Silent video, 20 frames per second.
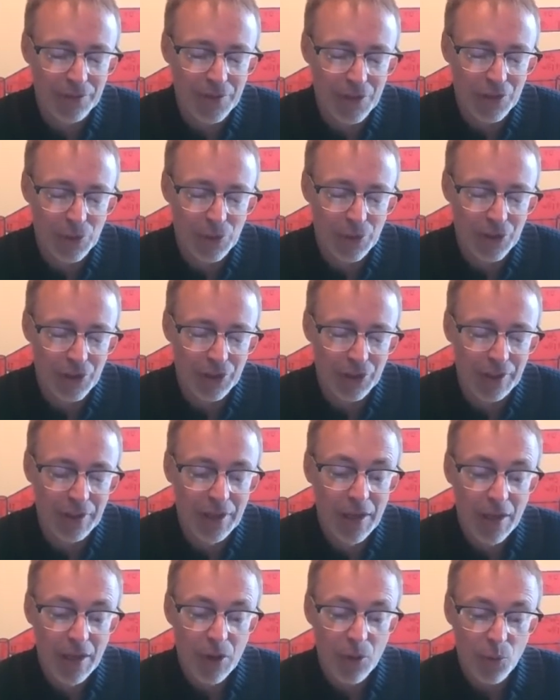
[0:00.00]
distortion,
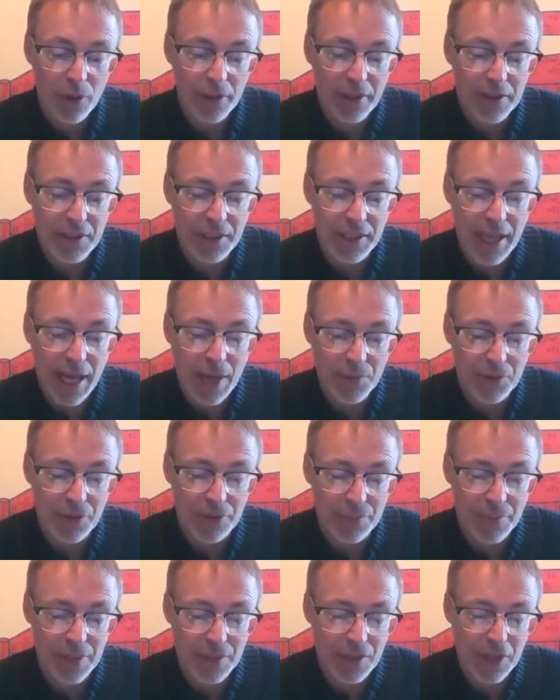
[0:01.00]
wanting to capture it
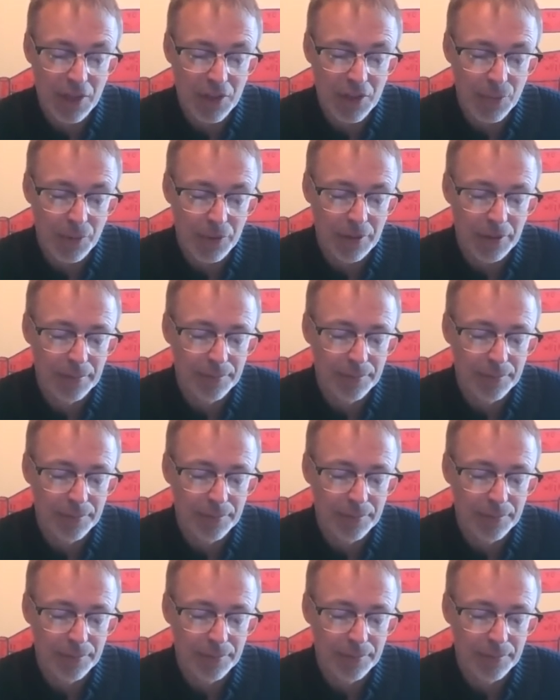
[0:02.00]
in my sketchbook.